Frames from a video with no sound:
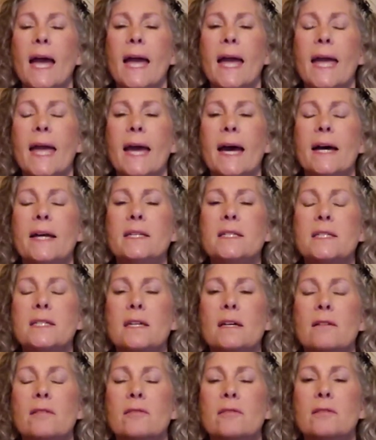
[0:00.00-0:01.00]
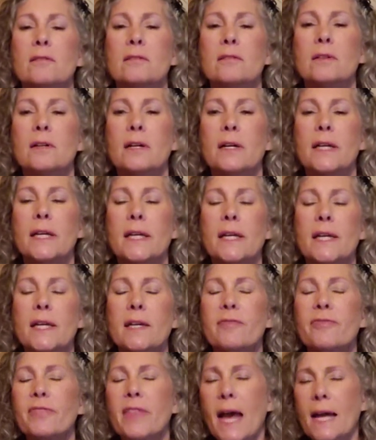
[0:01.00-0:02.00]
And
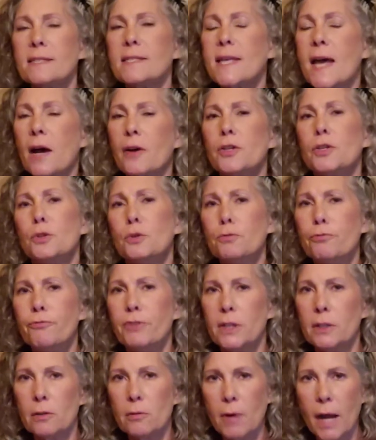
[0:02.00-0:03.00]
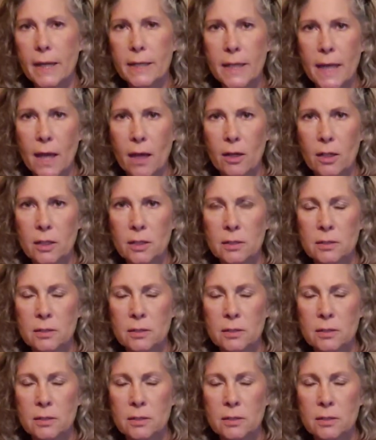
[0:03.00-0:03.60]
if that's how you feel right now,